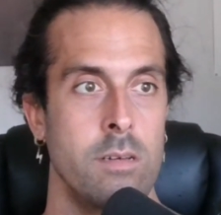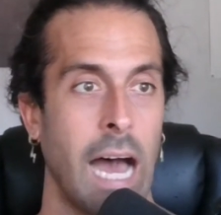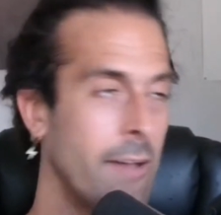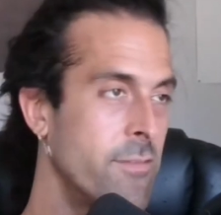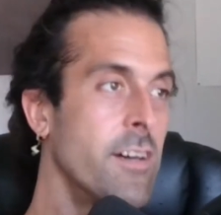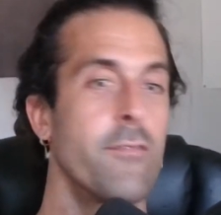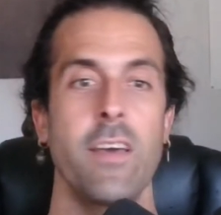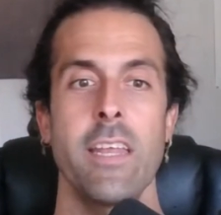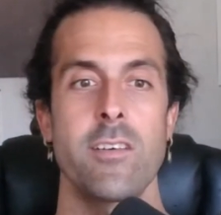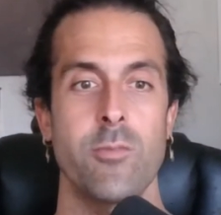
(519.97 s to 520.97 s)
I've done
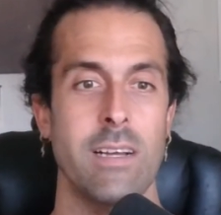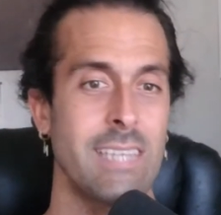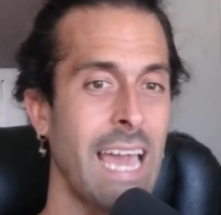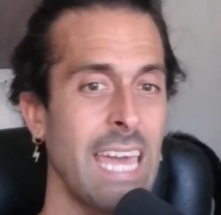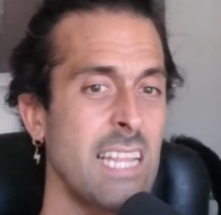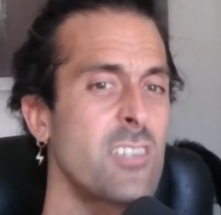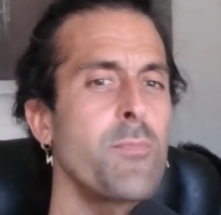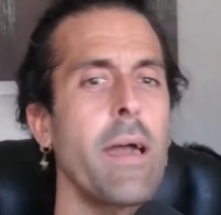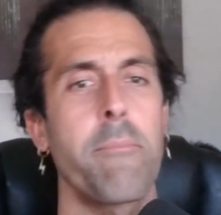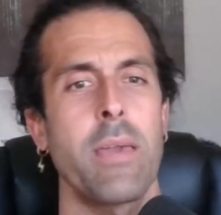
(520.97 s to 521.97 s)
videos where I say, hey, this is
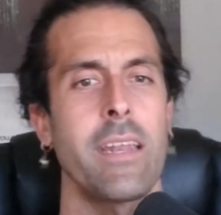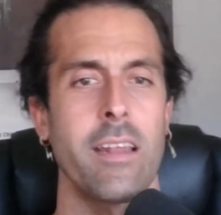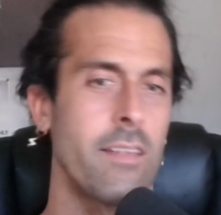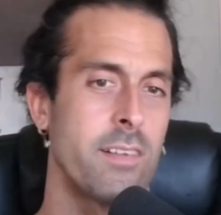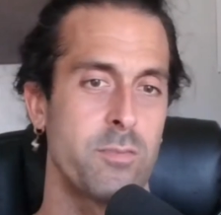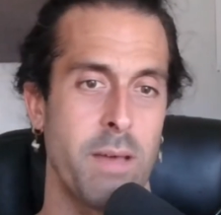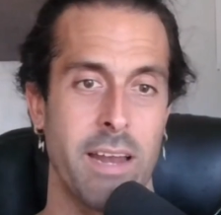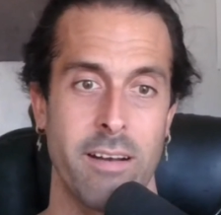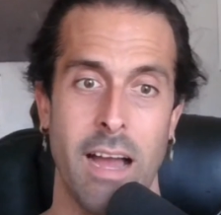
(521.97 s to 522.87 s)
my opinion on this matter.